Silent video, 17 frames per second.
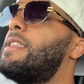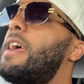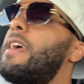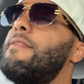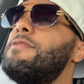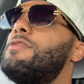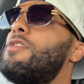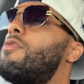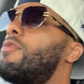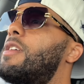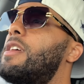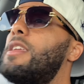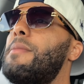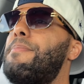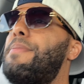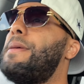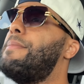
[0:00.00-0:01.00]
Davis don't give
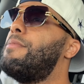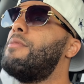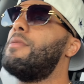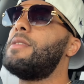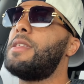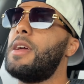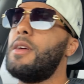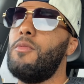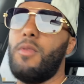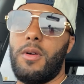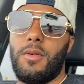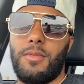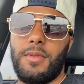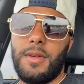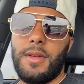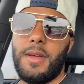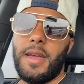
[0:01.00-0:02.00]
the people what they want.
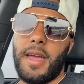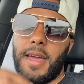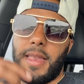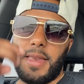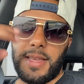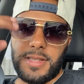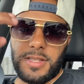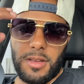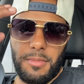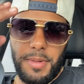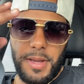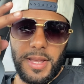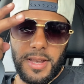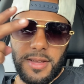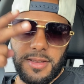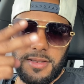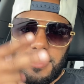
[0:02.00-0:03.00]
And this will be
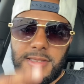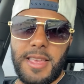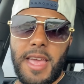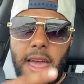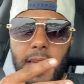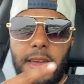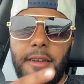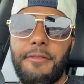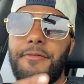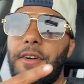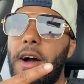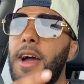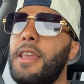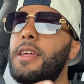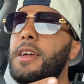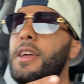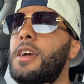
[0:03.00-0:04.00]
the second
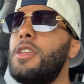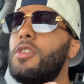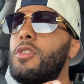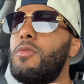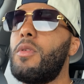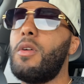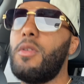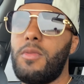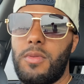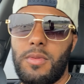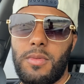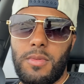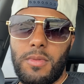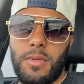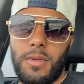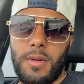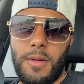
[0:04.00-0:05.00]
fighter in a row
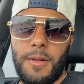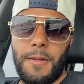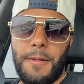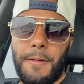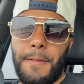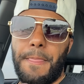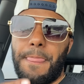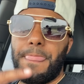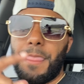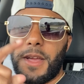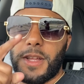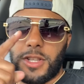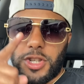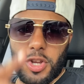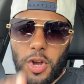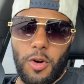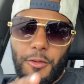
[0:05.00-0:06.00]

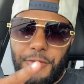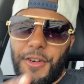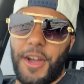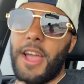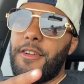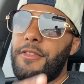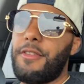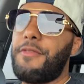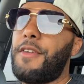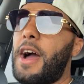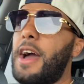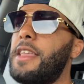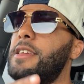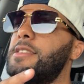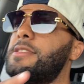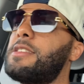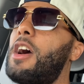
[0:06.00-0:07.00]
that your favorite
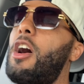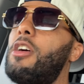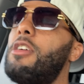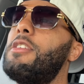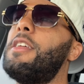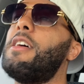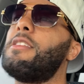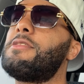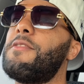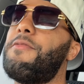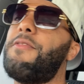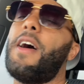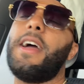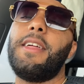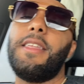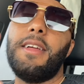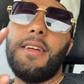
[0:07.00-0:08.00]
fighter is calling out to
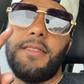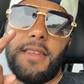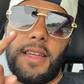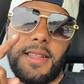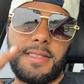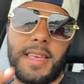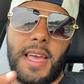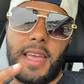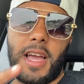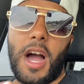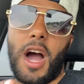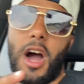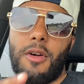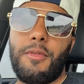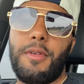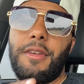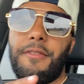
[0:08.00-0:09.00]
fight that Tank
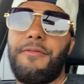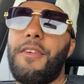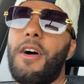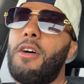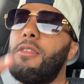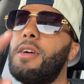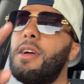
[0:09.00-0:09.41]
already fought.